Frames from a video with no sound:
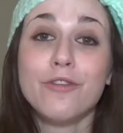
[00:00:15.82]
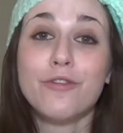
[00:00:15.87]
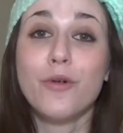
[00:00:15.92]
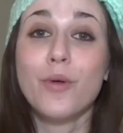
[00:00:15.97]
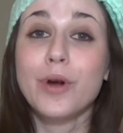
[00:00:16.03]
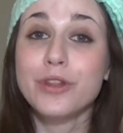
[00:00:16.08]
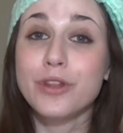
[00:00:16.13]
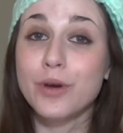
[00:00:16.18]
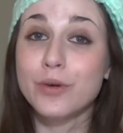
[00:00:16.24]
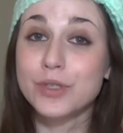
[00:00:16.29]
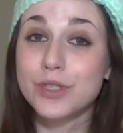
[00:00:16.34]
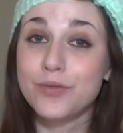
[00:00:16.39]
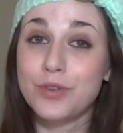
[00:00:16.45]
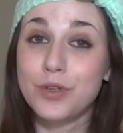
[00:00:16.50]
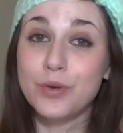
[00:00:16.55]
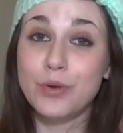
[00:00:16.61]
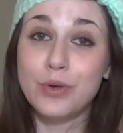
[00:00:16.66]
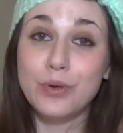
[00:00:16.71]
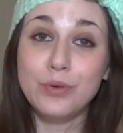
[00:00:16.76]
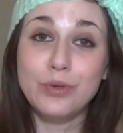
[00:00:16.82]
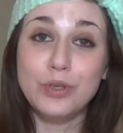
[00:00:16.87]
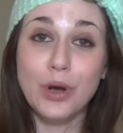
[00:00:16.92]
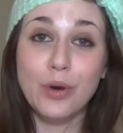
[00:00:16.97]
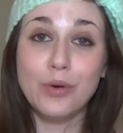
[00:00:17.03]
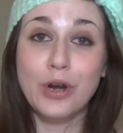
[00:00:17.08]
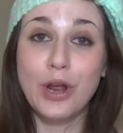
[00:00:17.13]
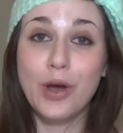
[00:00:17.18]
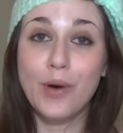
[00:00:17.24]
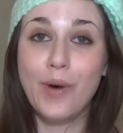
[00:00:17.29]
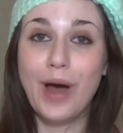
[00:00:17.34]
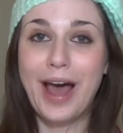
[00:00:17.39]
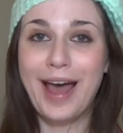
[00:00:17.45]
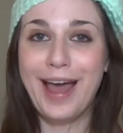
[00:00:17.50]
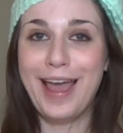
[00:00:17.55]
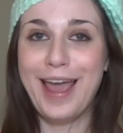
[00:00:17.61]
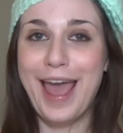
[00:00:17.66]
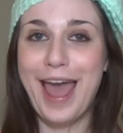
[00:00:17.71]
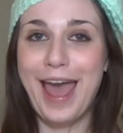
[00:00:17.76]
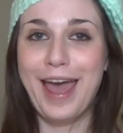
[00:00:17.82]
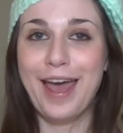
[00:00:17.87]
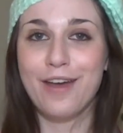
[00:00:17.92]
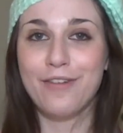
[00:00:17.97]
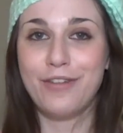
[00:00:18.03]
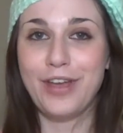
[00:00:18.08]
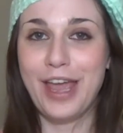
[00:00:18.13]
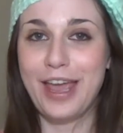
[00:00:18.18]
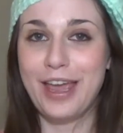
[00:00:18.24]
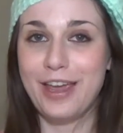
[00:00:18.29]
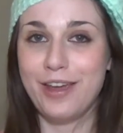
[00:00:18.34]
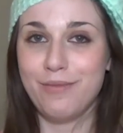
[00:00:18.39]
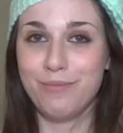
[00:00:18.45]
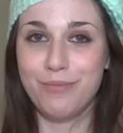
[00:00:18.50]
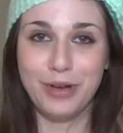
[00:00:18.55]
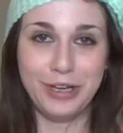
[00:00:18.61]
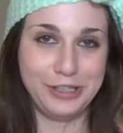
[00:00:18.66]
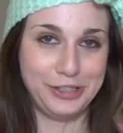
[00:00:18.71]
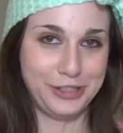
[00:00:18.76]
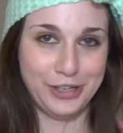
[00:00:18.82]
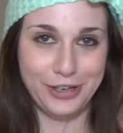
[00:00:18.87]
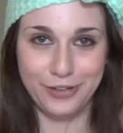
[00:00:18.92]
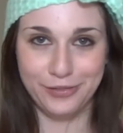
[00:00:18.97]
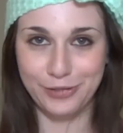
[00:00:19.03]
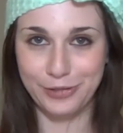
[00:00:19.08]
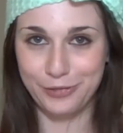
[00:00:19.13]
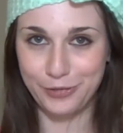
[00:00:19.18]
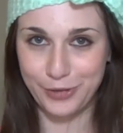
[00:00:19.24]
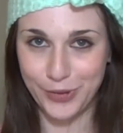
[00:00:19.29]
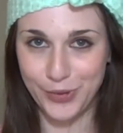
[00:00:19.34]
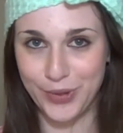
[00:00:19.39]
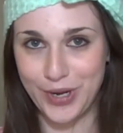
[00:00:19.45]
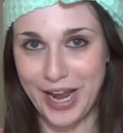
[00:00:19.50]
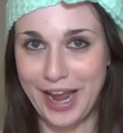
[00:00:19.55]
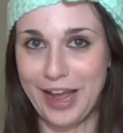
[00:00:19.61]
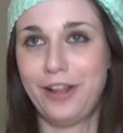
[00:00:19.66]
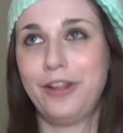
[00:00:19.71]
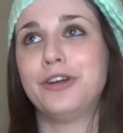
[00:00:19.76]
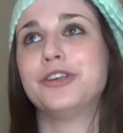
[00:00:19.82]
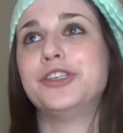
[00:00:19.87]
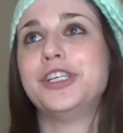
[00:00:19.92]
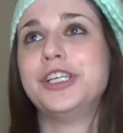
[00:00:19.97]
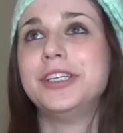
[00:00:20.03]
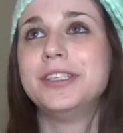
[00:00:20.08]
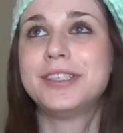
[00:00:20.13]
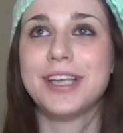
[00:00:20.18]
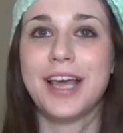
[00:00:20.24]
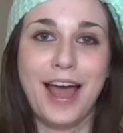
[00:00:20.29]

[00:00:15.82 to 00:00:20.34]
For those of you who don't know, I have a bunch of food allergies.